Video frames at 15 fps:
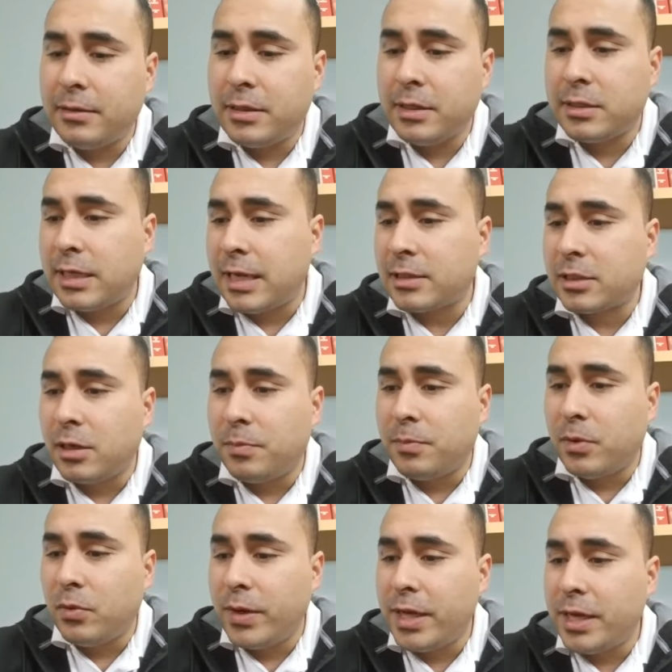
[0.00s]
these last
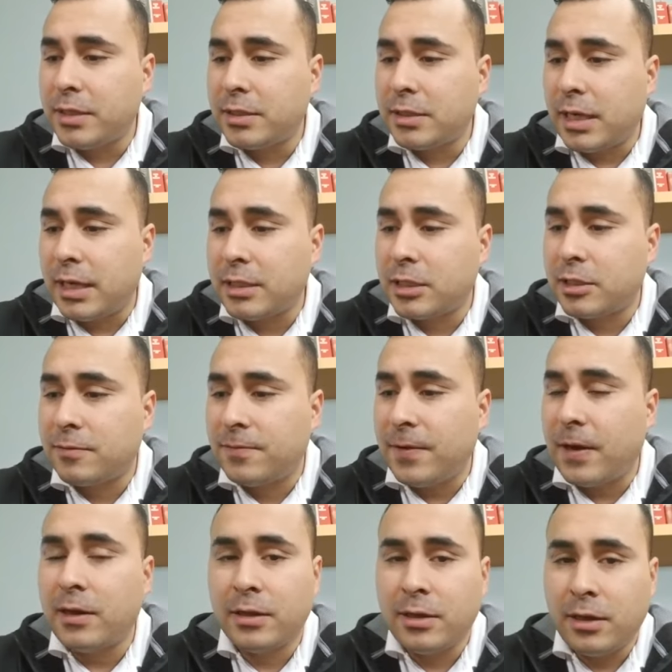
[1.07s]
couple of weeks, I just
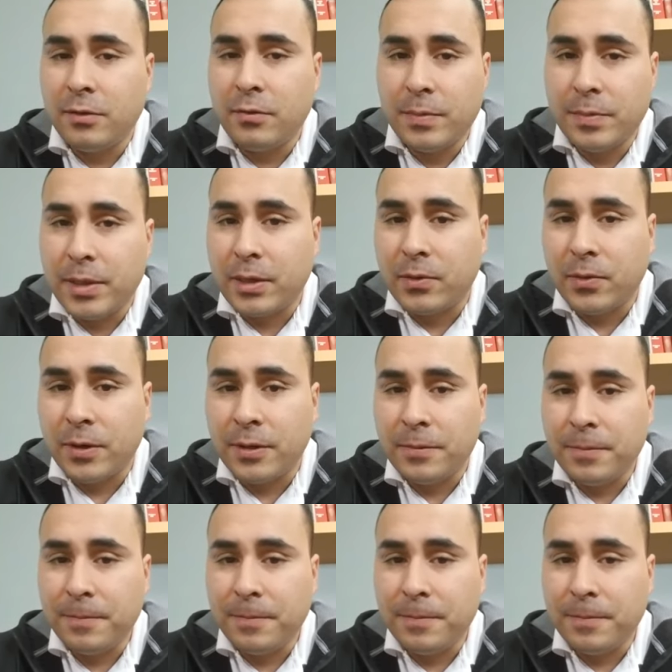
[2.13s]
fell in love with Bitcoin.